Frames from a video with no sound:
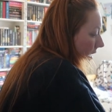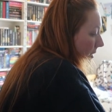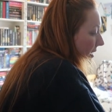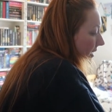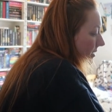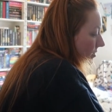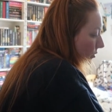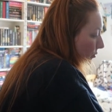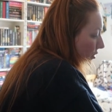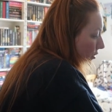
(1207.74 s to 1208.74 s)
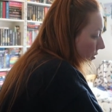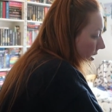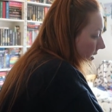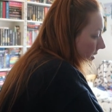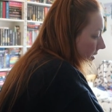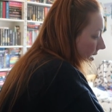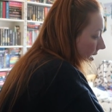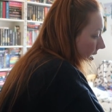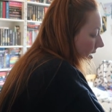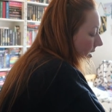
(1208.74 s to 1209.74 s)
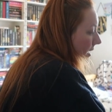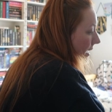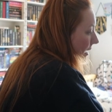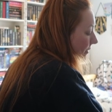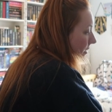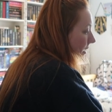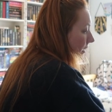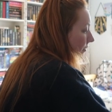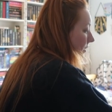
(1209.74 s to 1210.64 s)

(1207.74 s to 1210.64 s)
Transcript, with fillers: I'm making some progress. I have nearly